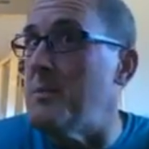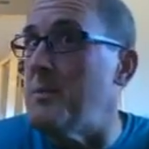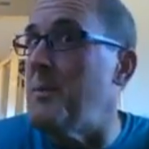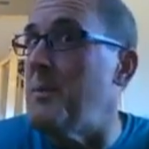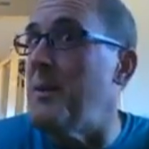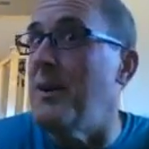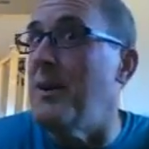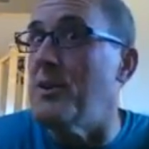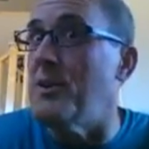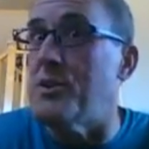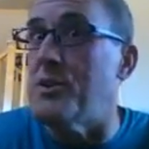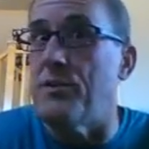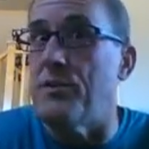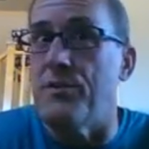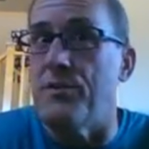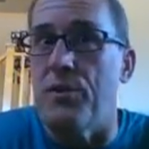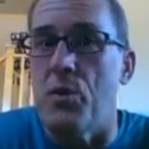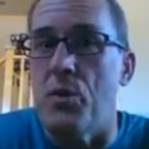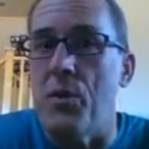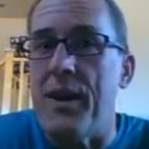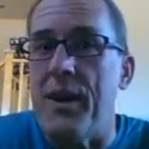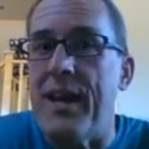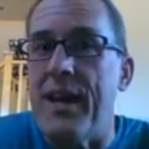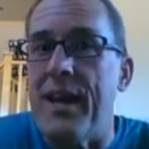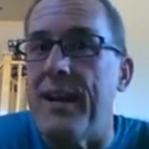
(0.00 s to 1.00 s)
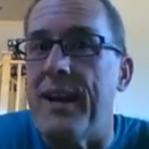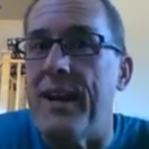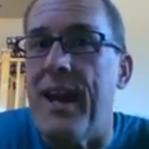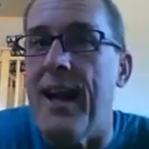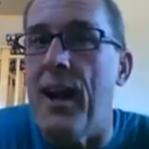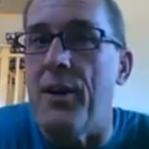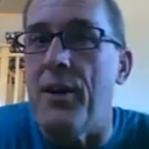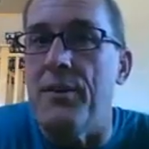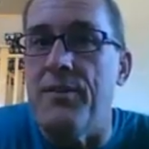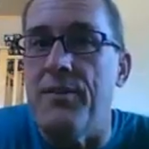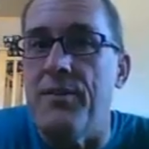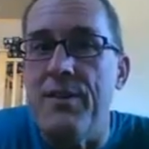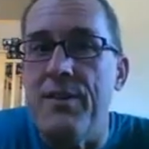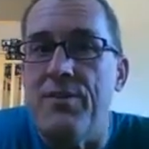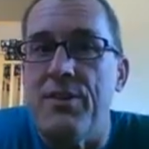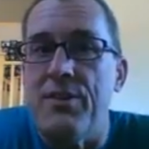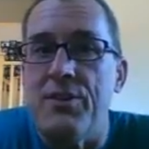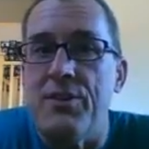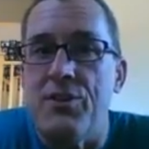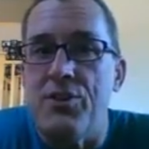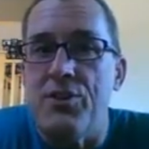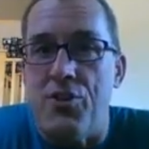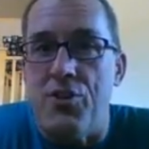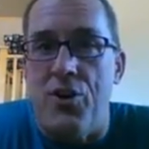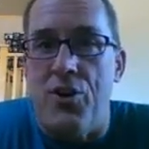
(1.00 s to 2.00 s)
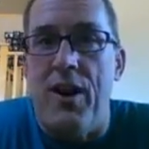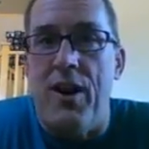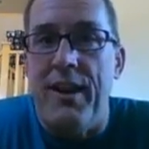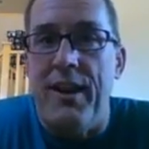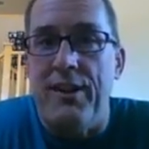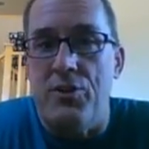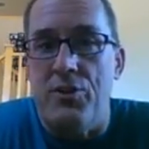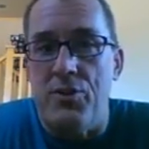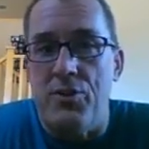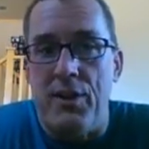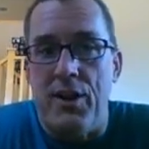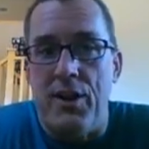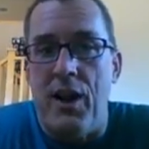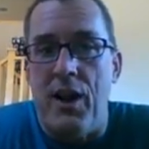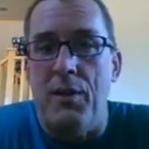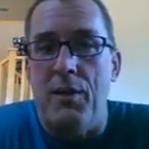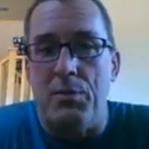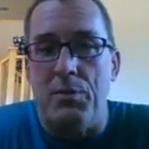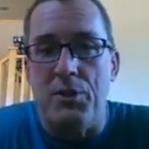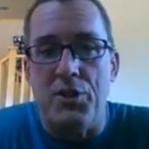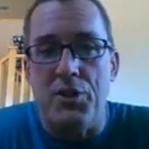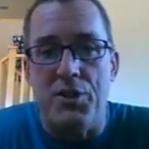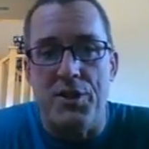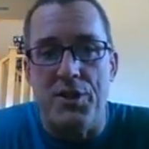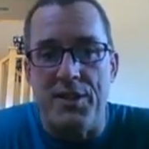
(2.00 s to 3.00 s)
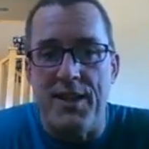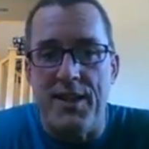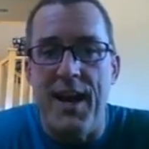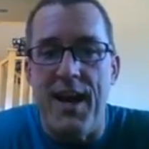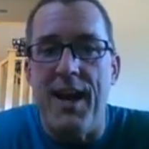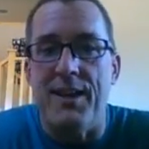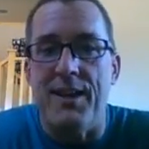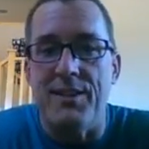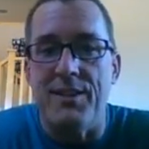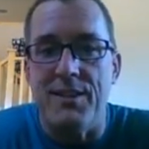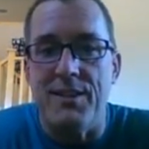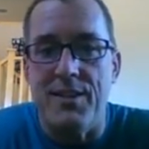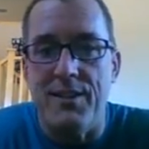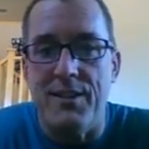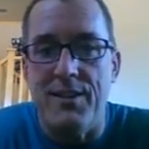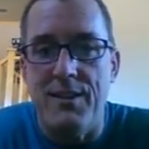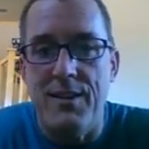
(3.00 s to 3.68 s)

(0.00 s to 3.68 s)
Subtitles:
but also flowing in and out of even trying to accomplish the task?